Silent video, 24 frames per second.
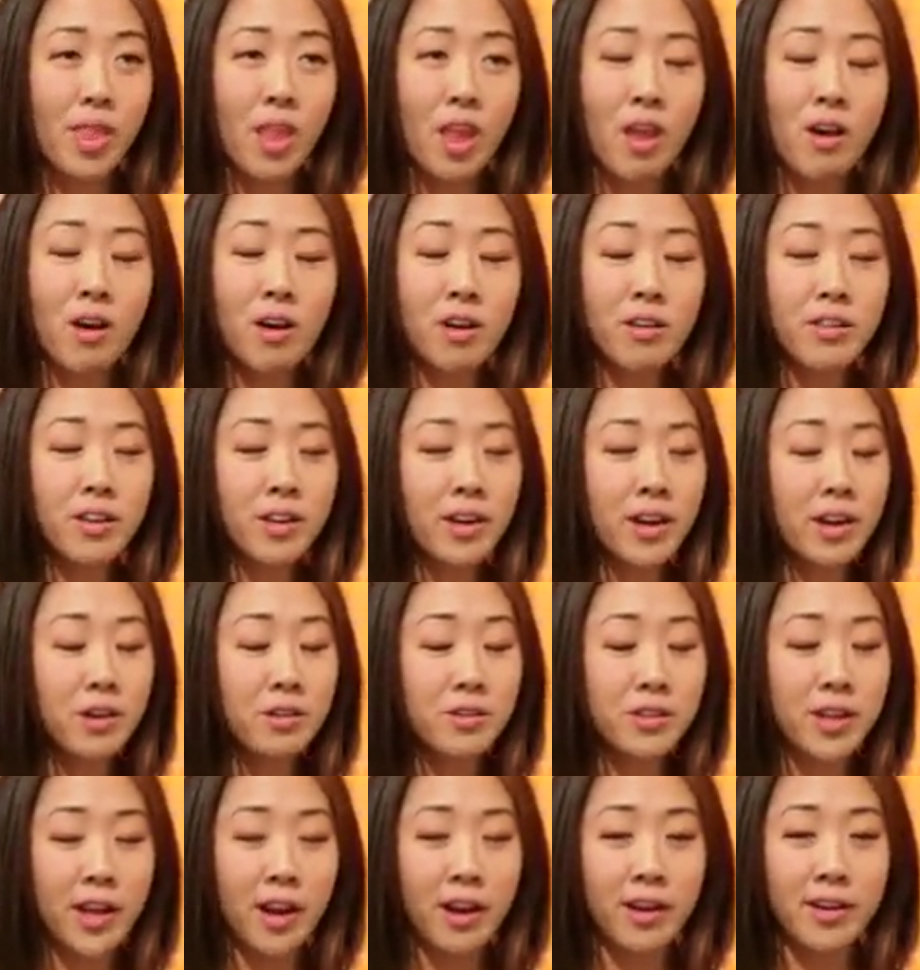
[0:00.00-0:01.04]
All their
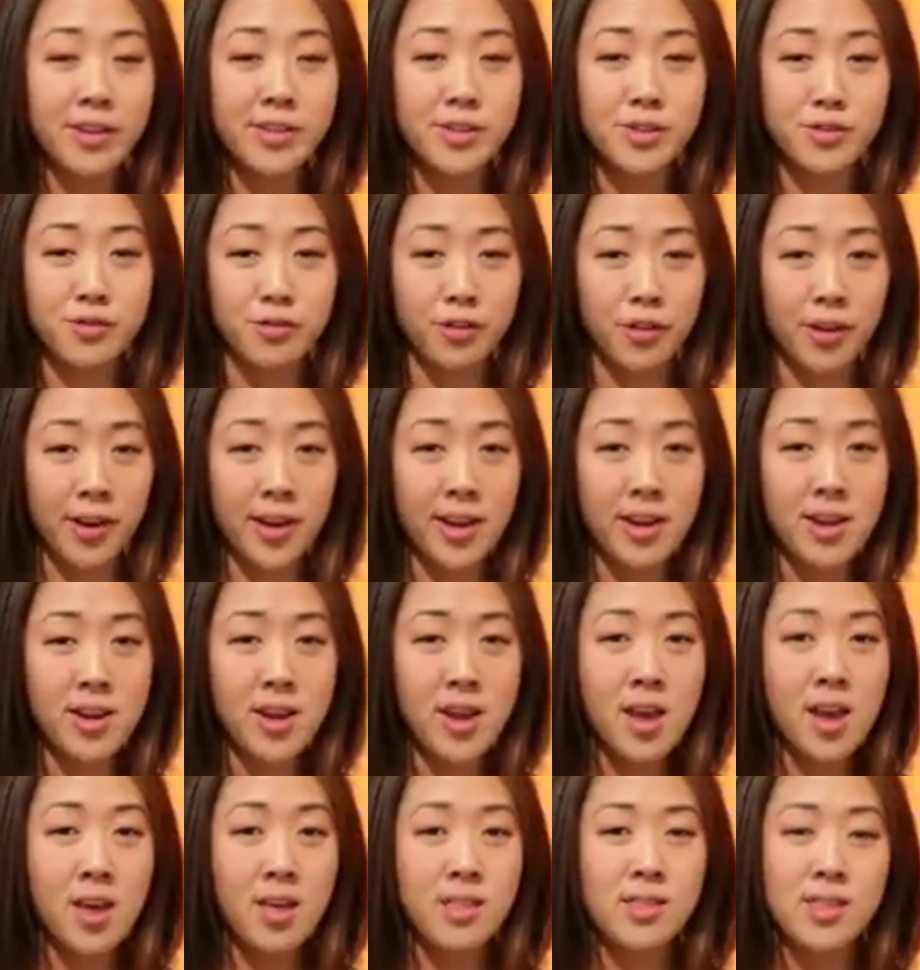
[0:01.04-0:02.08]
health care is free.
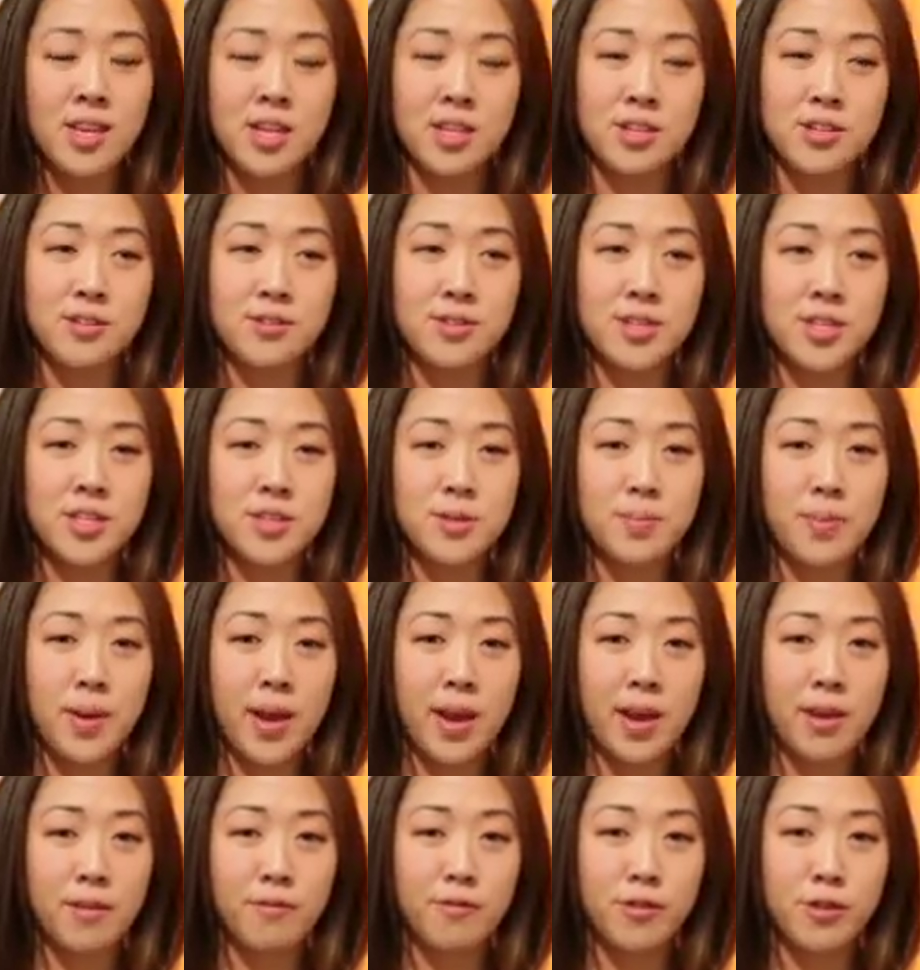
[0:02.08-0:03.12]
They do need to
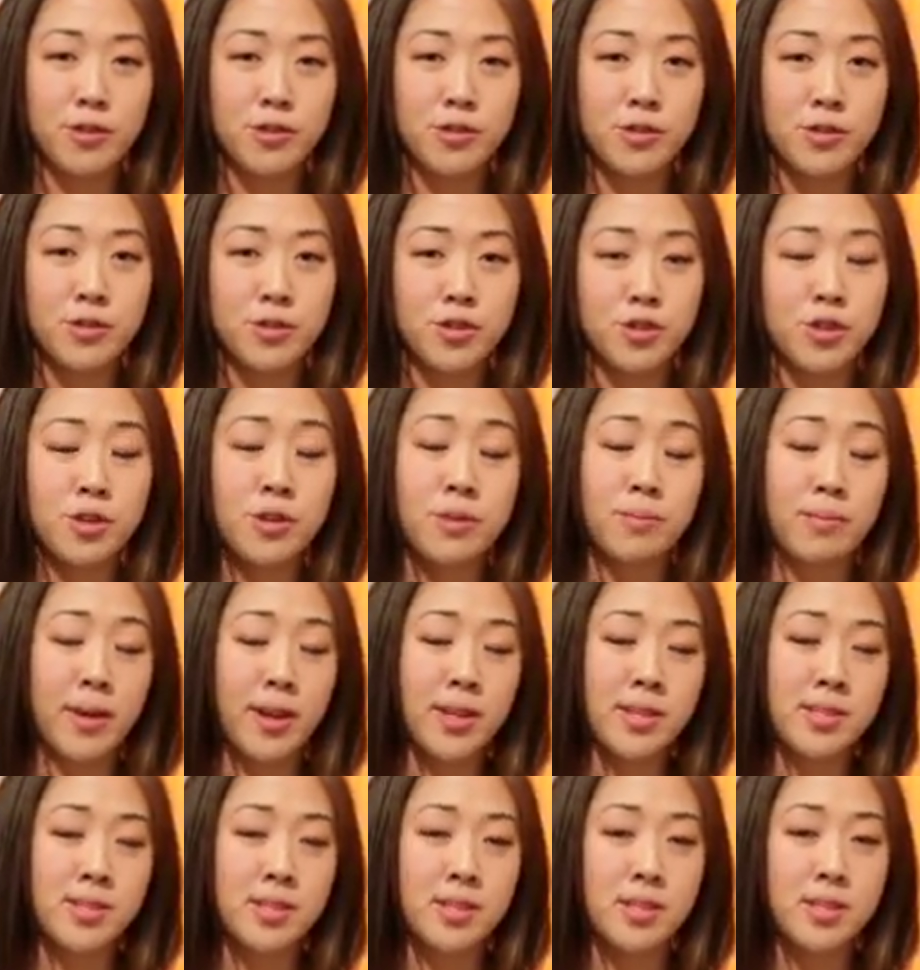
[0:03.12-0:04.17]
pay for certain
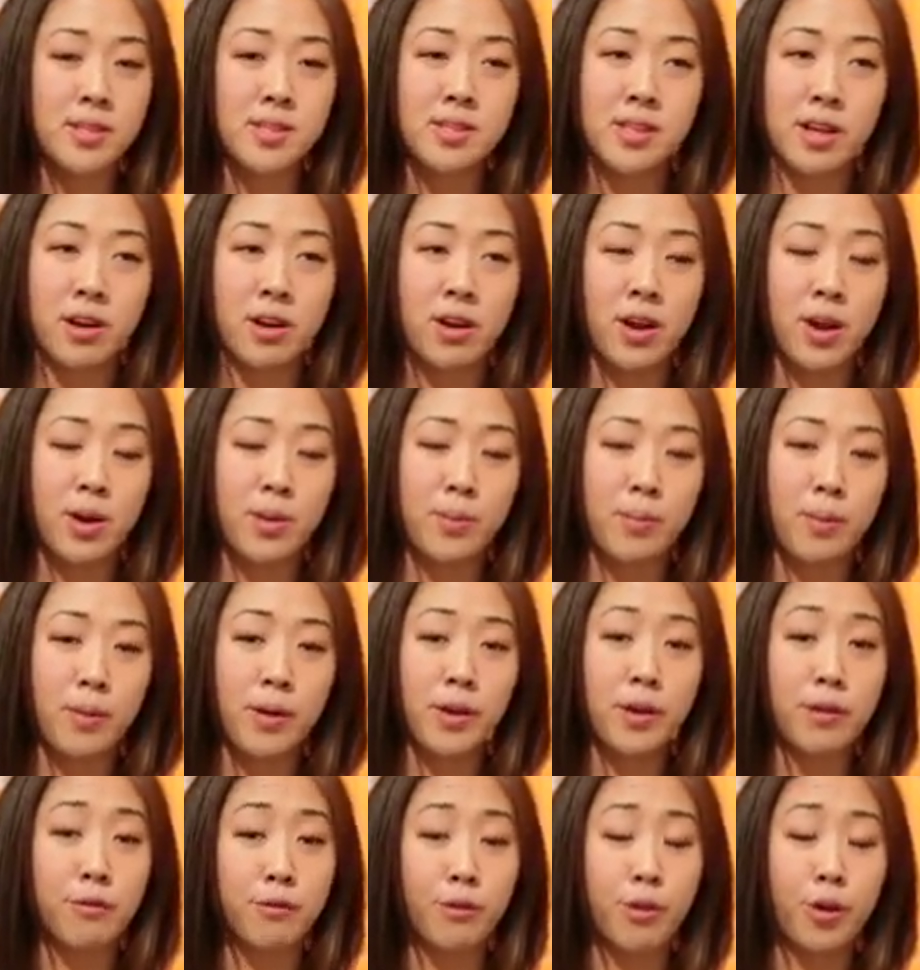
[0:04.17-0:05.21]
medicines that are at a
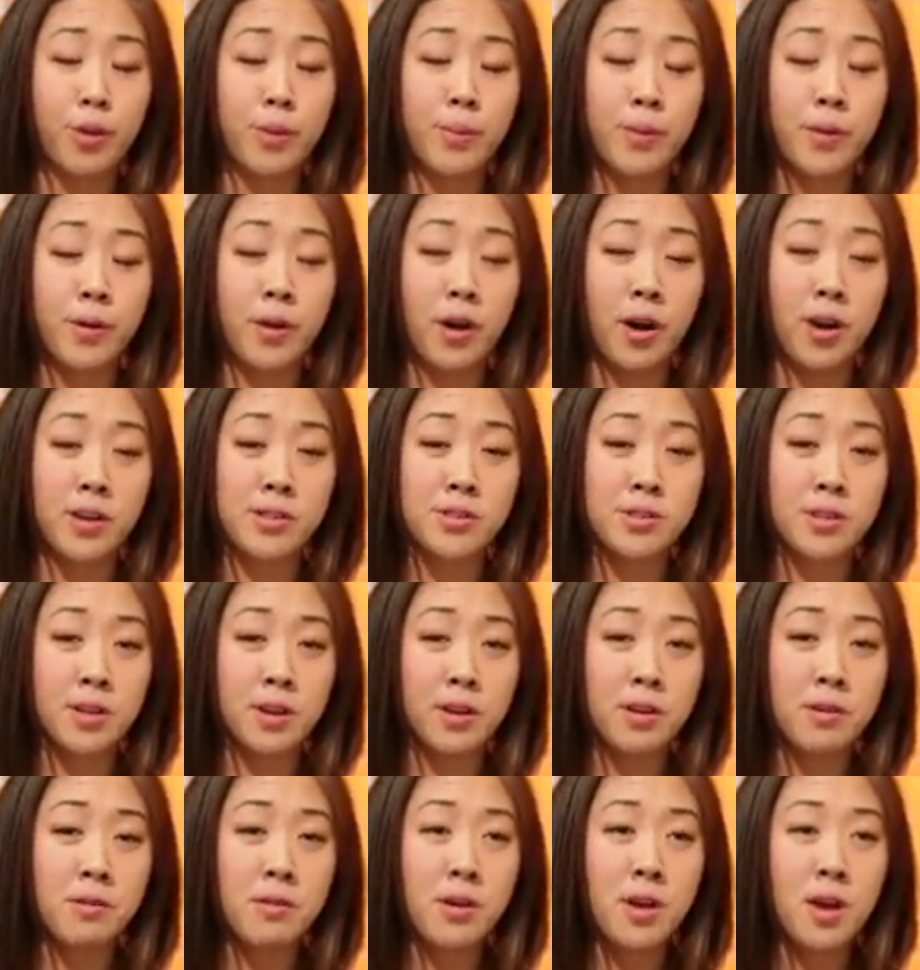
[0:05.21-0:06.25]
pretty affordable cost, though.